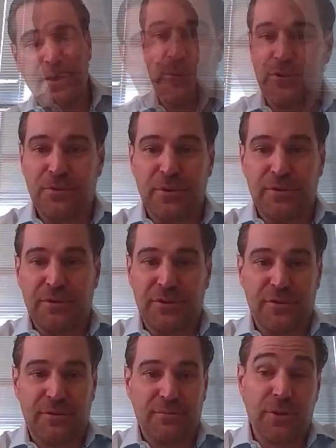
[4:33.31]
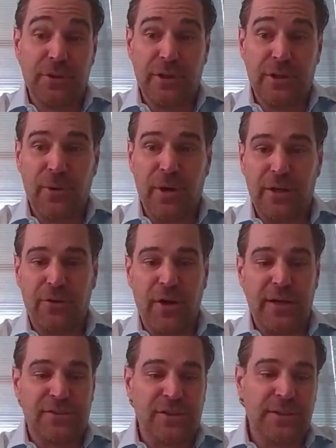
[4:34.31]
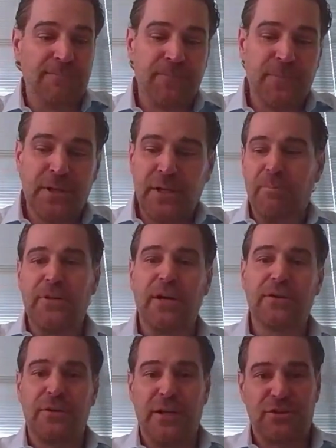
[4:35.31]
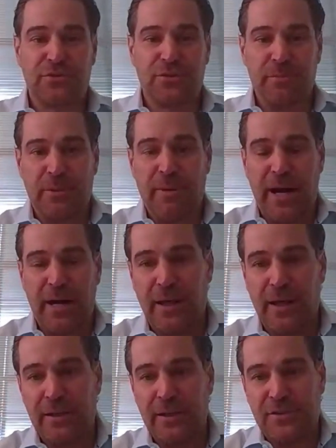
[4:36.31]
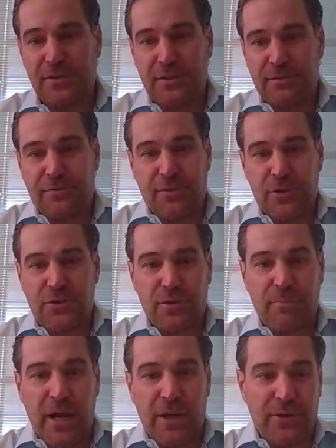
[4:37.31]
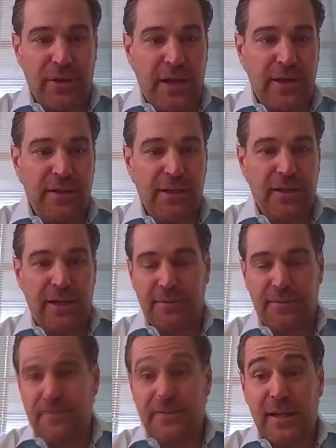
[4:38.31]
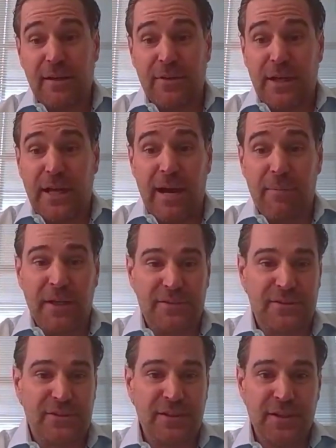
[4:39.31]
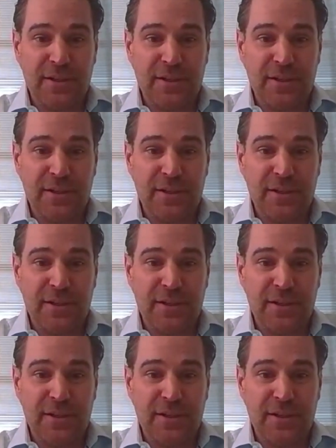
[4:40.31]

which was really quite crazy. But the other niche for me back then is the first remodel that I did, I saved the cabinets.